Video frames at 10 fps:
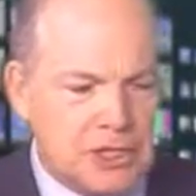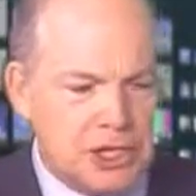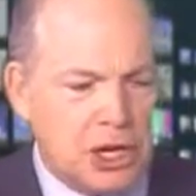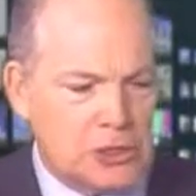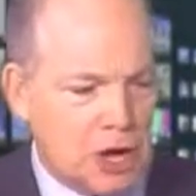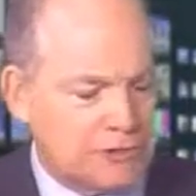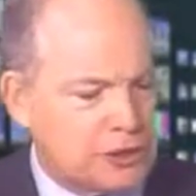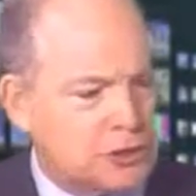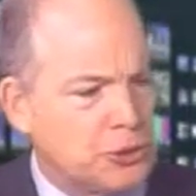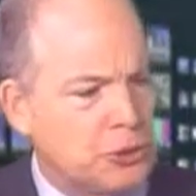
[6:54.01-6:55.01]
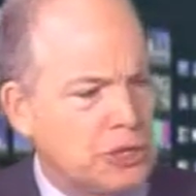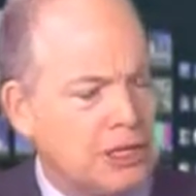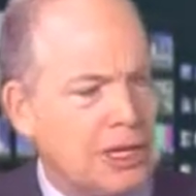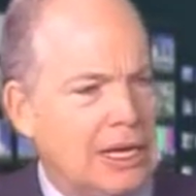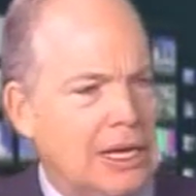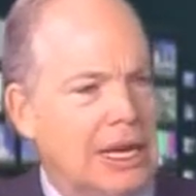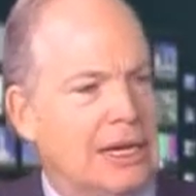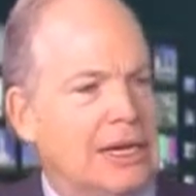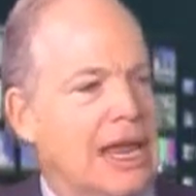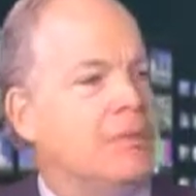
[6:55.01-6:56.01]
She goes off to school
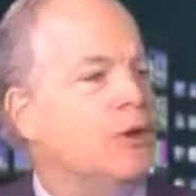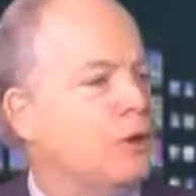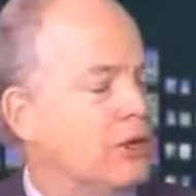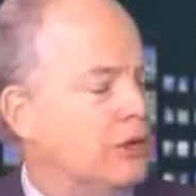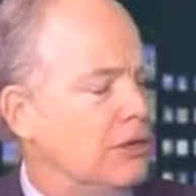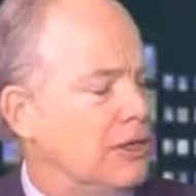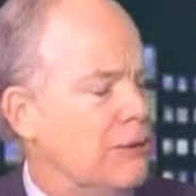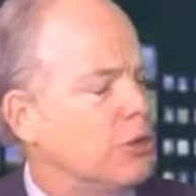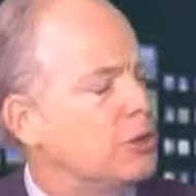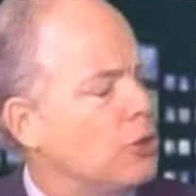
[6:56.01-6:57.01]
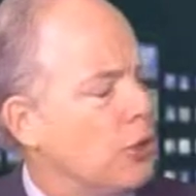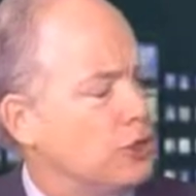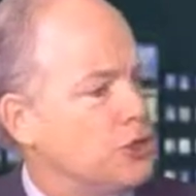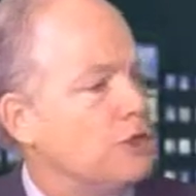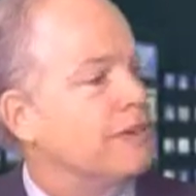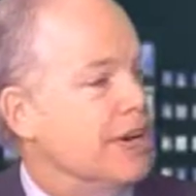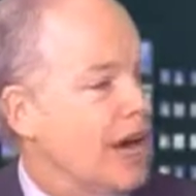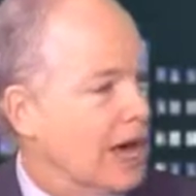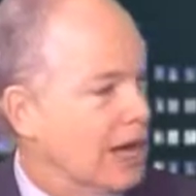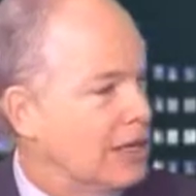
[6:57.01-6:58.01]
in a neighborhood called
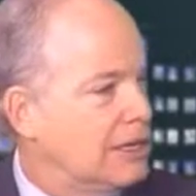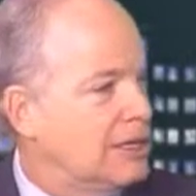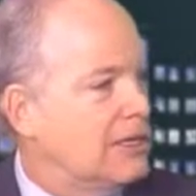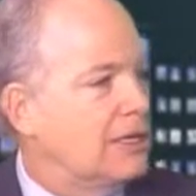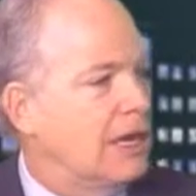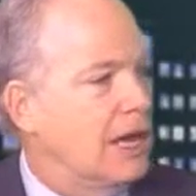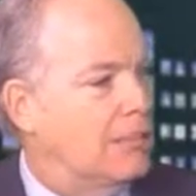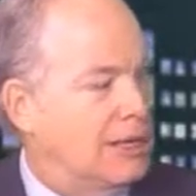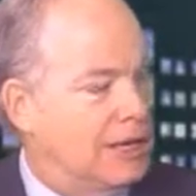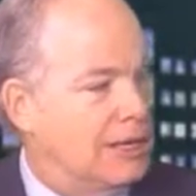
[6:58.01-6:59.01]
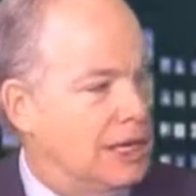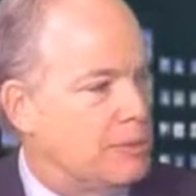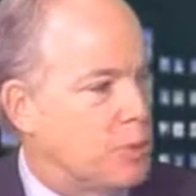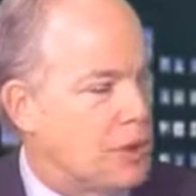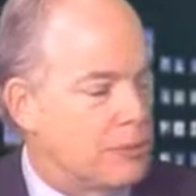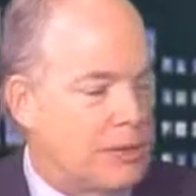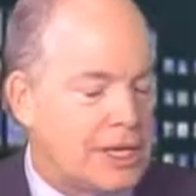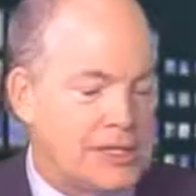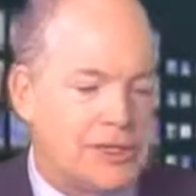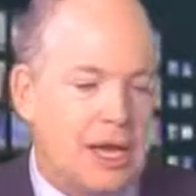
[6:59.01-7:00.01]
Juvenat in
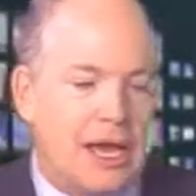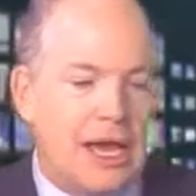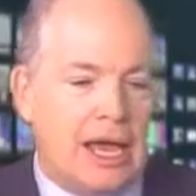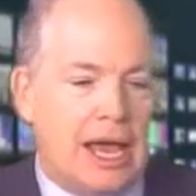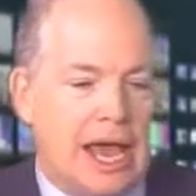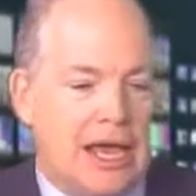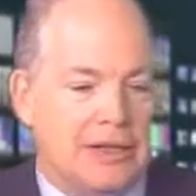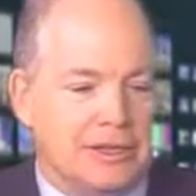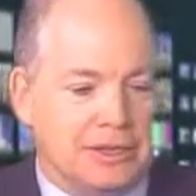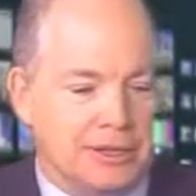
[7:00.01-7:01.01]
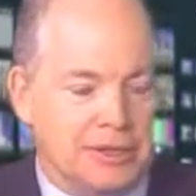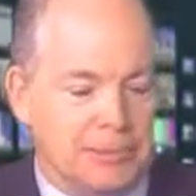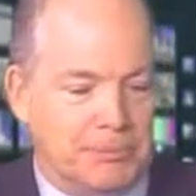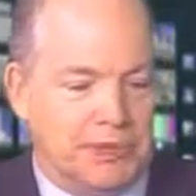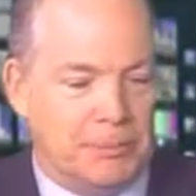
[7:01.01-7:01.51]
Port-au-Prince. And the